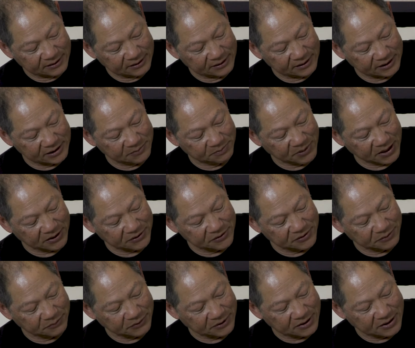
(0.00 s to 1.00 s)
the
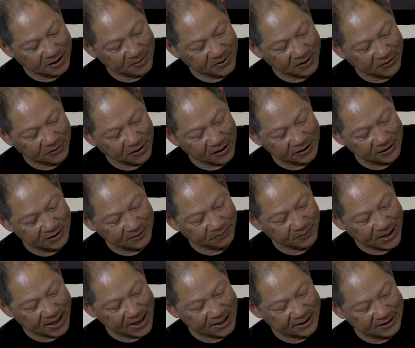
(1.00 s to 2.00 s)
spectra will come across the
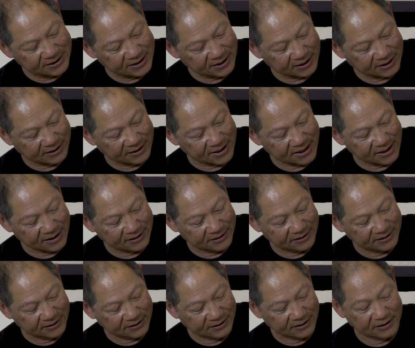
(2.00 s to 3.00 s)
bands like that,
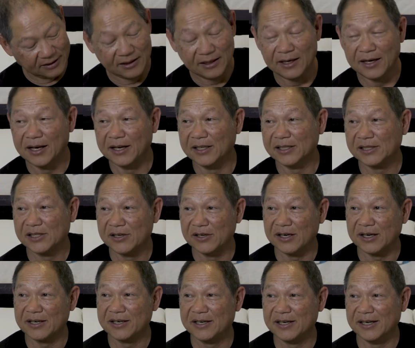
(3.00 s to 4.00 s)
and it's going
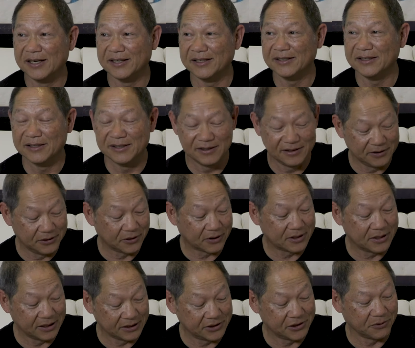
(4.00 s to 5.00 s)
to cut. You'll
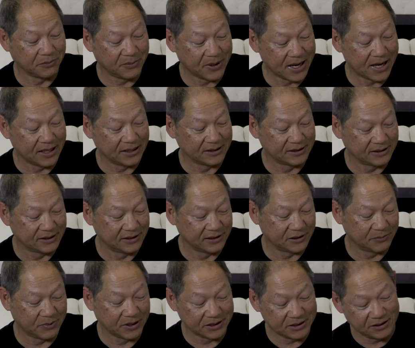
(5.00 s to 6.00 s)
cut your bands,
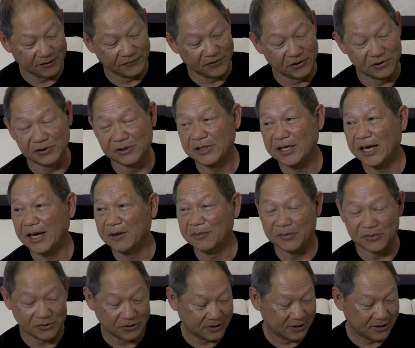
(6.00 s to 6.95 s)
especially if you use cable.